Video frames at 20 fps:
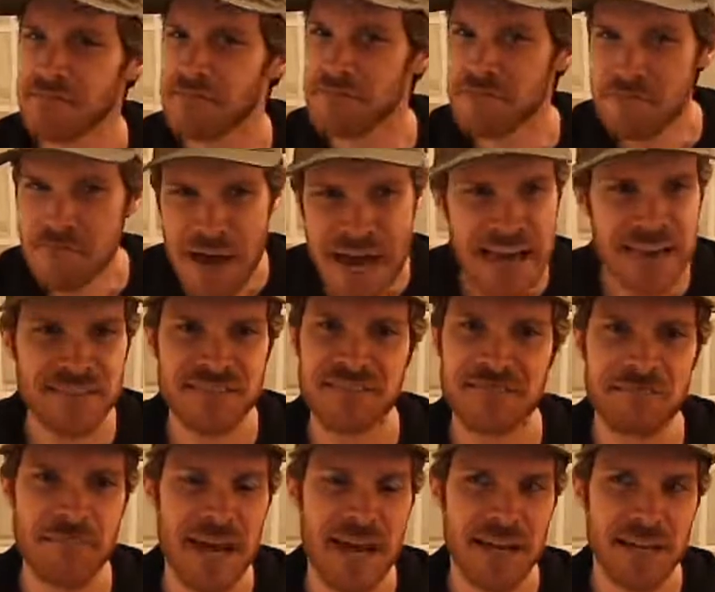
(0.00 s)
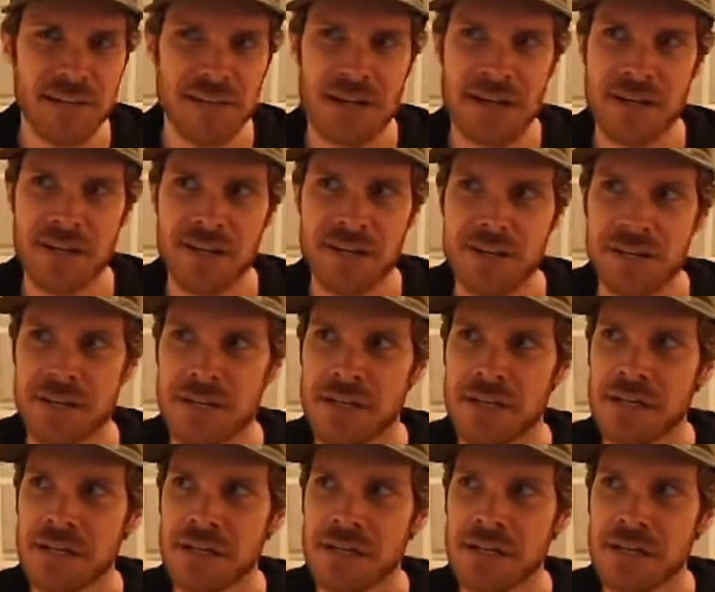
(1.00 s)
massive backlash